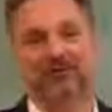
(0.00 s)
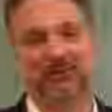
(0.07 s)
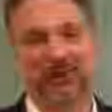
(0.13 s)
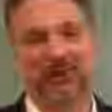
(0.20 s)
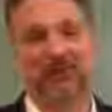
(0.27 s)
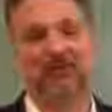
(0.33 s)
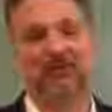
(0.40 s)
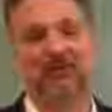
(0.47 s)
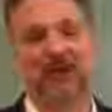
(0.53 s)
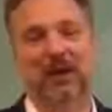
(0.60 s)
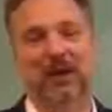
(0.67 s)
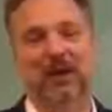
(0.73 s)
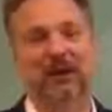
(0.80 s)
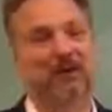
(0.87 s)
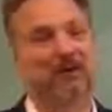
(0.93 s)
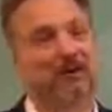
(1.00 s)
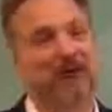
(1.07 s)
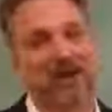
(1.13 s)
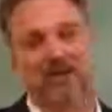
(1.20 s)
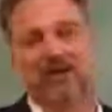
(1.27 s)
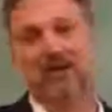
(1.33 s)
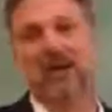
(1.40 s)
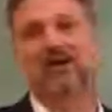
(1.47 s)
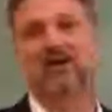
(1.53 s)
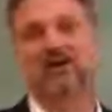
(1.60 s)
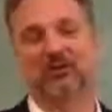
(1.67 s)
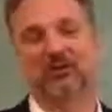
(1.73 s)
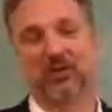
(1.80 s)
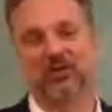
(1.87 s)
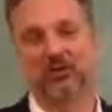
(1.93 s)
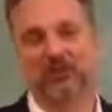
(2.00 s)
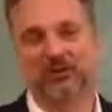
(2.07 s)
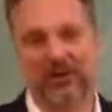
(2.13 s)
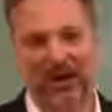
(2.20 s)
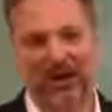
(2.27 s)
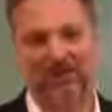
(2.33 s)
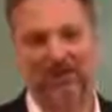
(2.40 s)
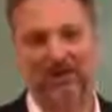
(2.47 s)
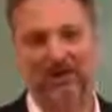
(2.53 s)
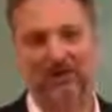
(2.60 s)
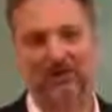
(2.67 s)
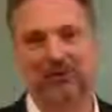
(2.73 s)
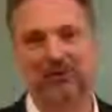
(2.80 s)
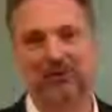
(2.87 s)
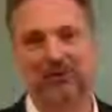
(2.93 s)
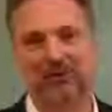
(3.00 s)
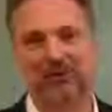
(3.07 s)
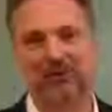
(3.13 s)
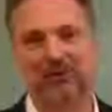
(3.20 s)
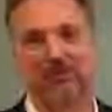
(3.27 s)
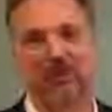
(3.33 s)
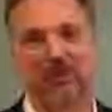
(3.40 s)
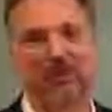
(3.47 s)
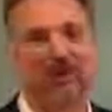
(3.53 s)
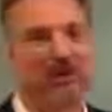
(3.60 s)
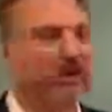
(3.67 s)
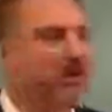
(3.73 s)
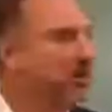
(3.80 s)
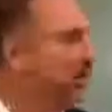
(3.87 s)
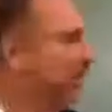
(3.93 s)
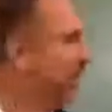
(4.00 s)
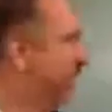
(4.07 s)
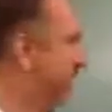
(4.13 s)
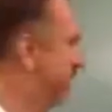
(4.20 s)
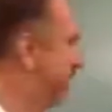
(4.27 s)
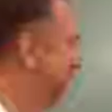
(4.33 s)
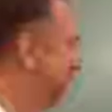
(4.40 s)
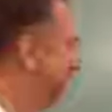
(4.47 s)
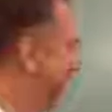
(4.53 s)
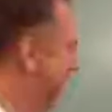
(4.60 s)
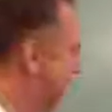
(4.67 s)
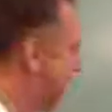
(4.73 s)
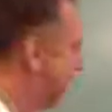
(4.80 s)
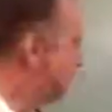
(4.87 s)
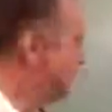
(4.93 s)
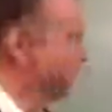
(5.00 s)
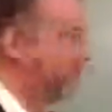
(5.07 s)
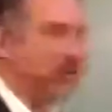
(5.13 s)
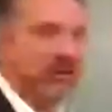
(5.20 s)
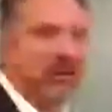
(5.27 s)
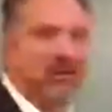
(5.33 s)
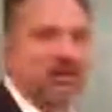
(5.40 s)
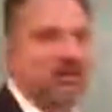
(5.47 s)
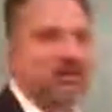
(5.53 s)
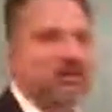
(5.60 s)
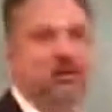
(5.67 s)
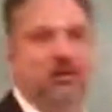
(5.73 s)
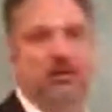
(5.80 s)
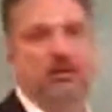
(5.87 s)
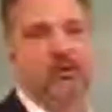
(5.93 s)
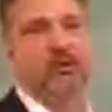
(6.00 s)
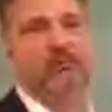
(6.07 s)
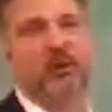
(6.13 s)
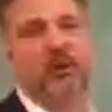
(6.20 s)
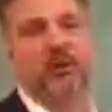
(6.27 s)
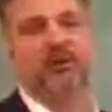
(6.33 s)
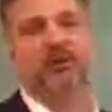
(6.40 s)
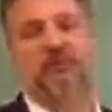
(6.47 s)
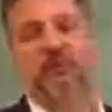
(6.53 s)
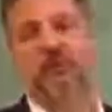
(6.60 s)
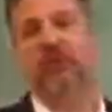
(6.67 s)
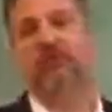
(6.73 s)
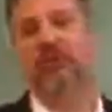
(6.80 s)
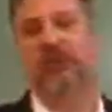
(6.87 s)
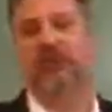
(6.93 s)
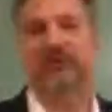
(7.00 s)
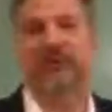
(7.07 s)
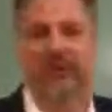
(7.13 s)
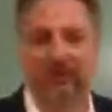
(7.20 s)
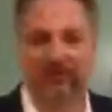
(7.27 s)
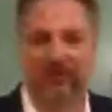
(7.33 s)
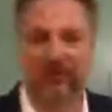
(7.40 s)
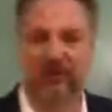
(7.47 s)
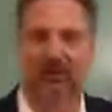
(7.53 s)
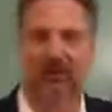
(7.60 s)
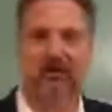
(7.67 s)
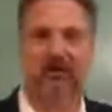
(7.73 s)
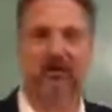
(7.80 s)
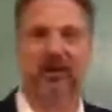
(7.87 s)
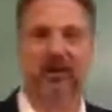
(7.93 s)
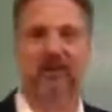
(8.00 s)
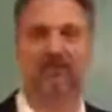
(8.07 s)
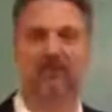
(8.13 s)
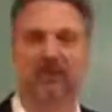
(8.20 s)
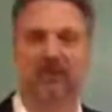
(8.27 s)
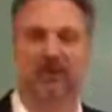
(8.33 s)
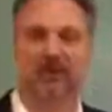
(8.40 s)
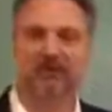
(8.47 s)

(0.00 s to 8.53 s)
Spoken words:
So congratulations on your timing if you're an early bird. Now, if you're an agent, you're an early bird for a reason. Okay?